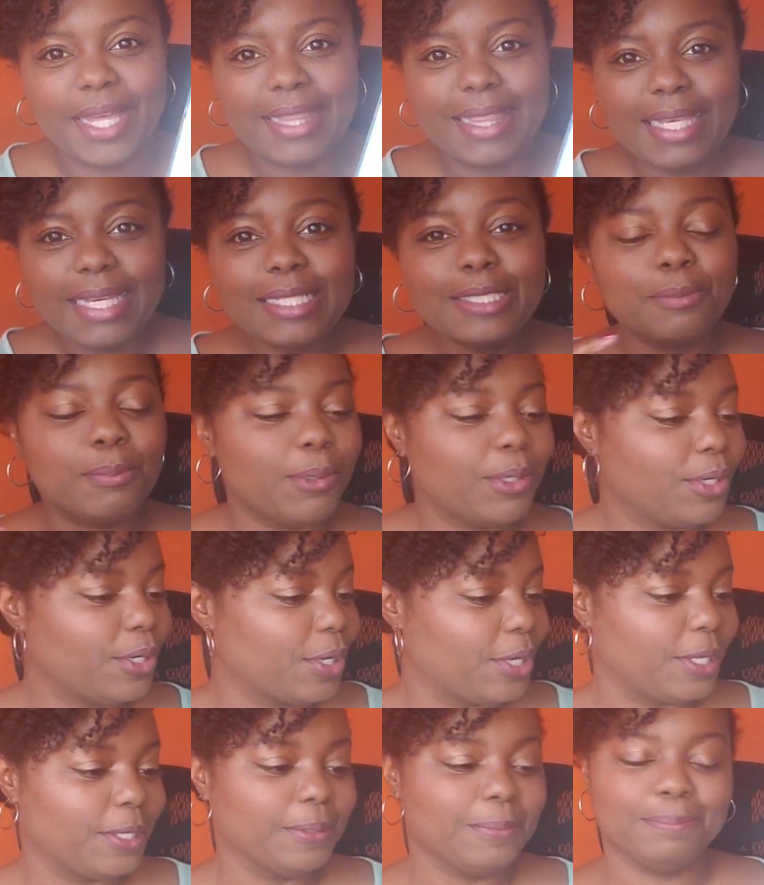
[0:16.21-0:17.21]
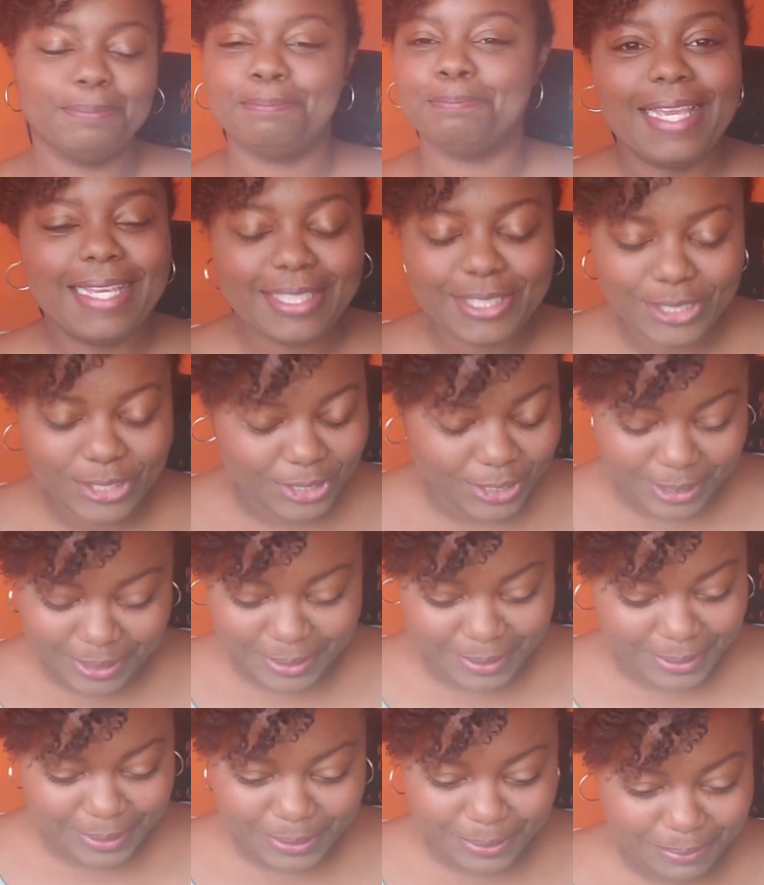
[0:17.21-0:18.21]
This book is
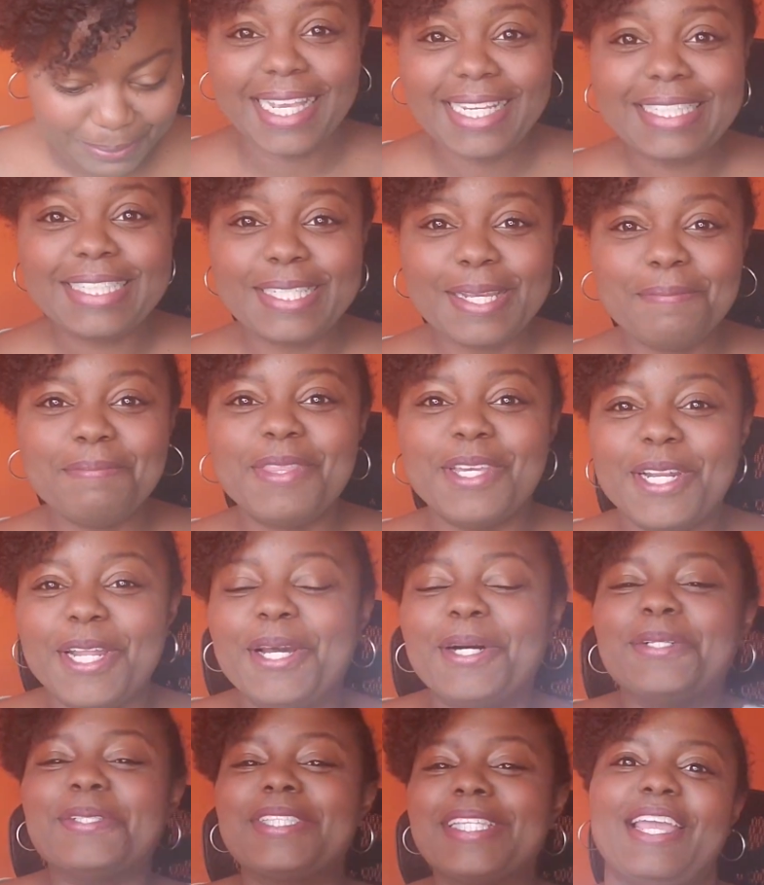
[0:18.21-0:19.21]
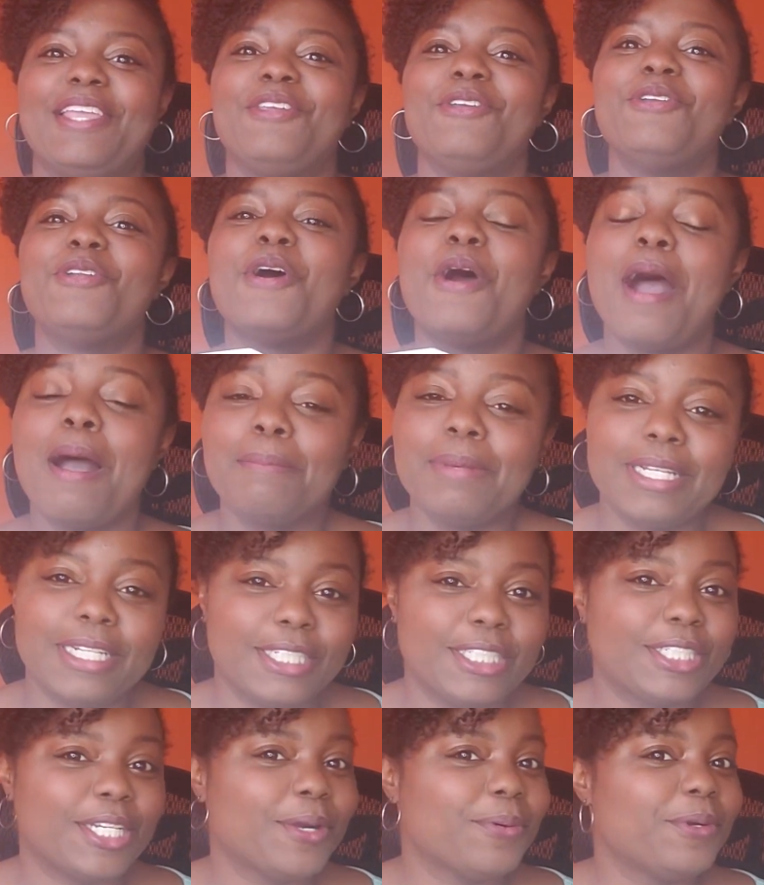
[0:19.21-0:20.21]
just, it's something else. And you know, I'm
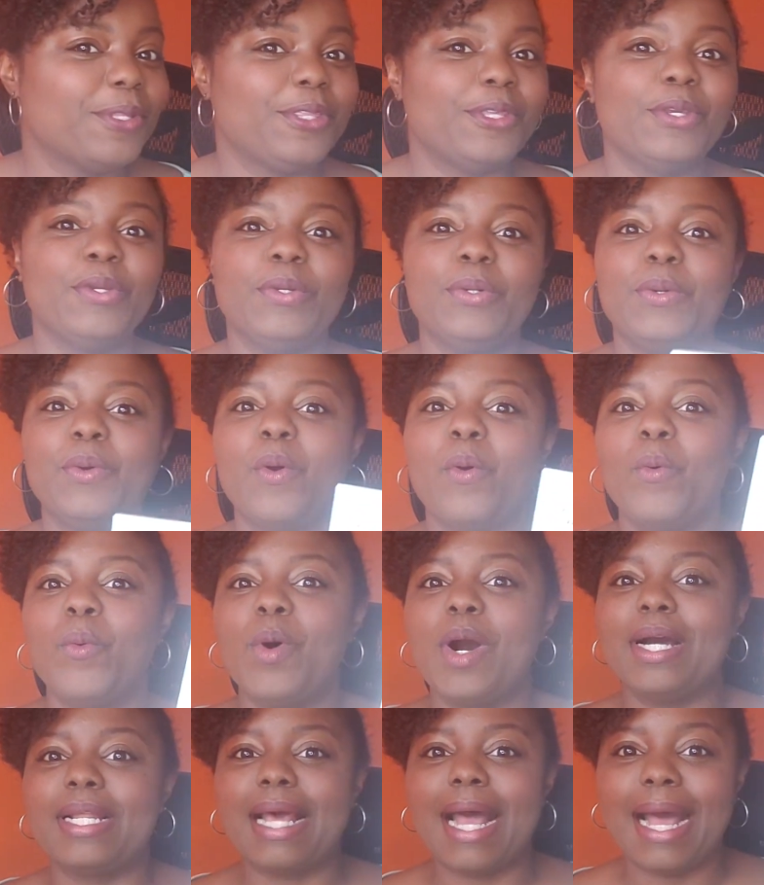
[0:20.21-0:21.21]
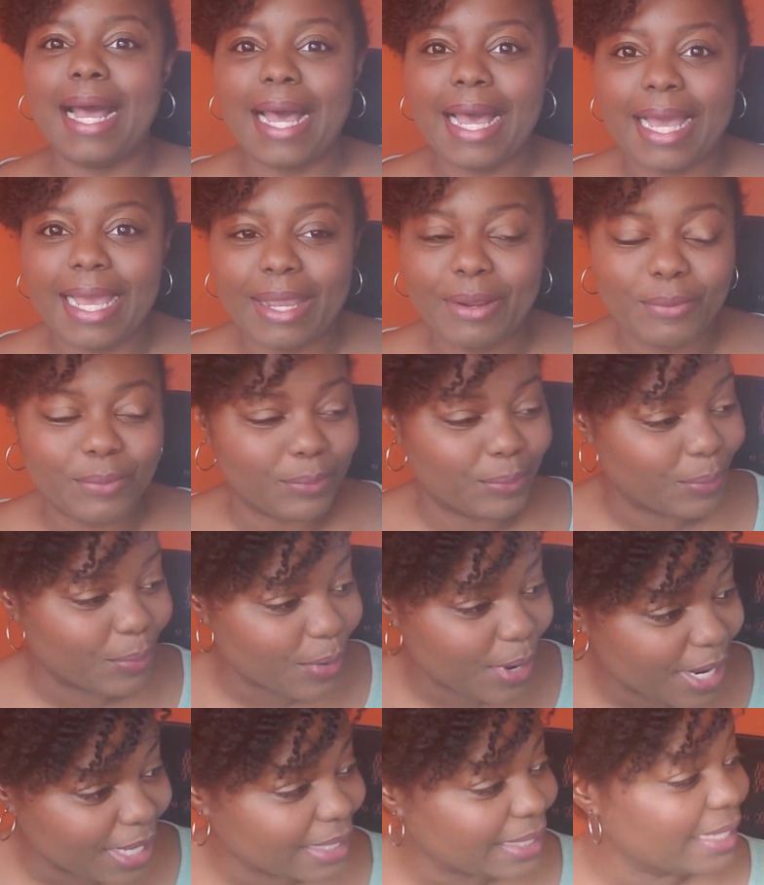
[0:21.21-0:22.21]
gonna share with you what I
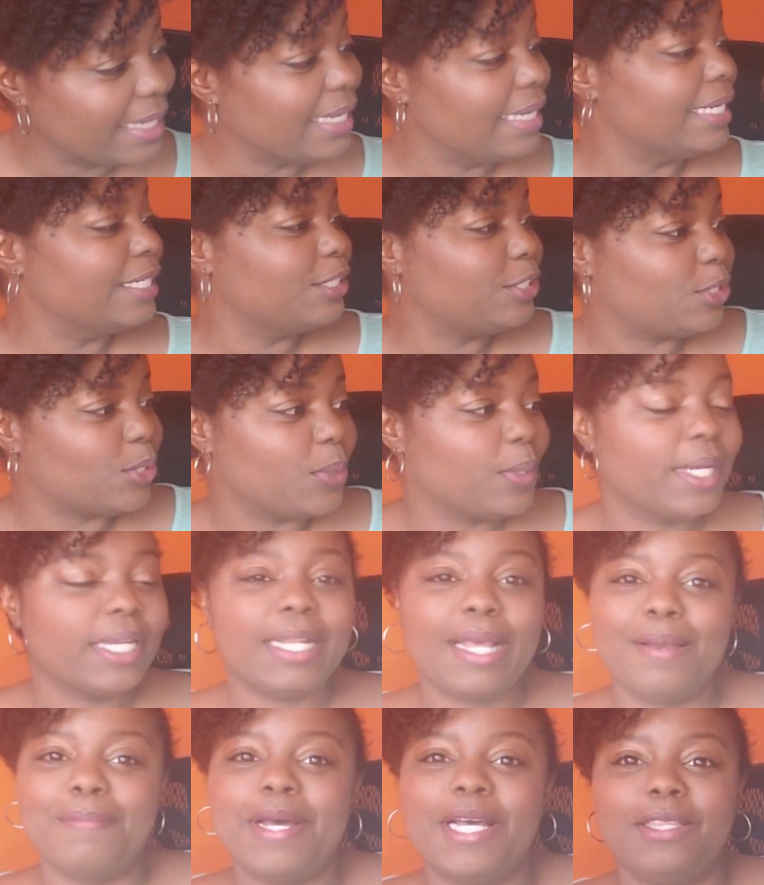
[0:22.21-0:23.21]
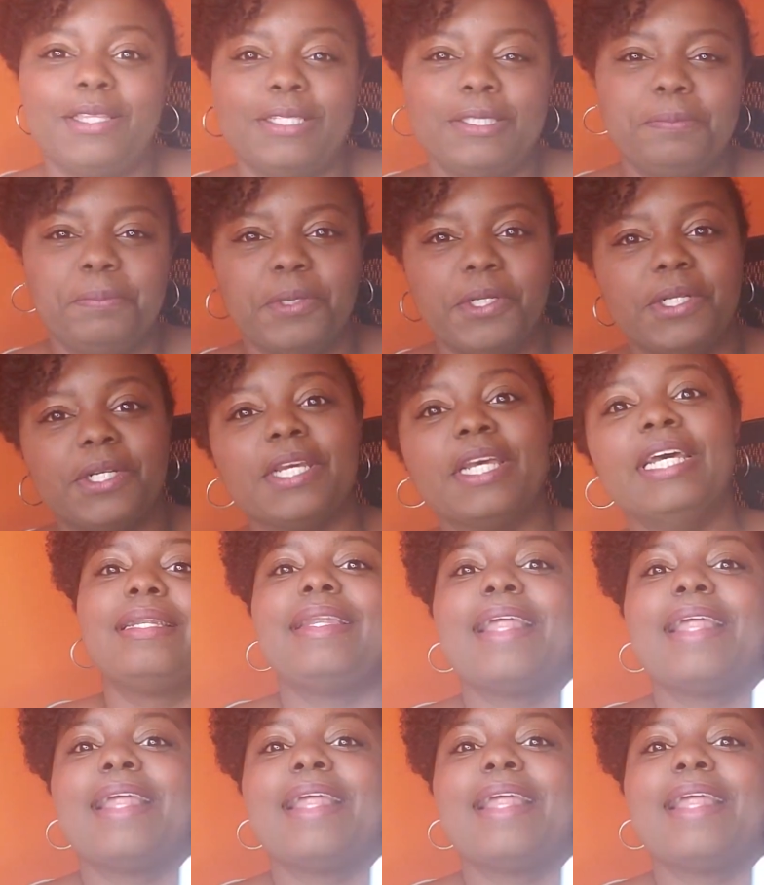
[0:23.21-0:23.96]
really enjoyed about this book.